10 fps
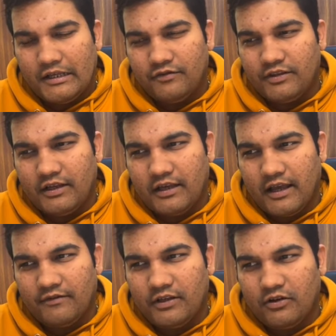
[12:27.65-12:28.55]
if they
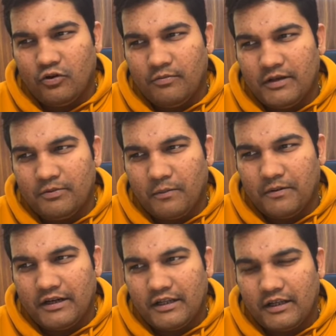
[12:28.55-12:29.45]
have their home and
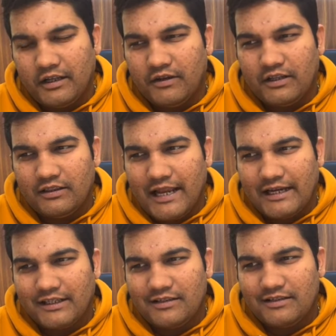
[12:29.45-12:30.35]
property even in
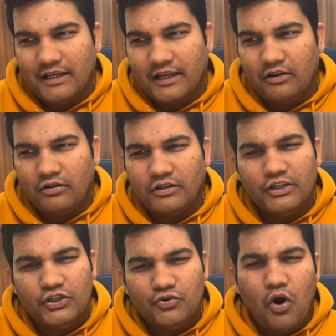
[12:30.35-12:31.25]
that case they cannot
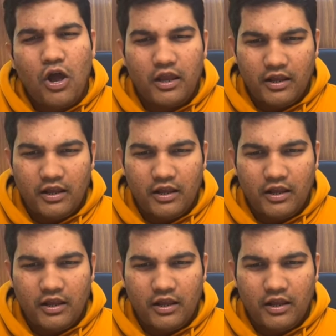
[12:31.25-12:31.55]
enjoy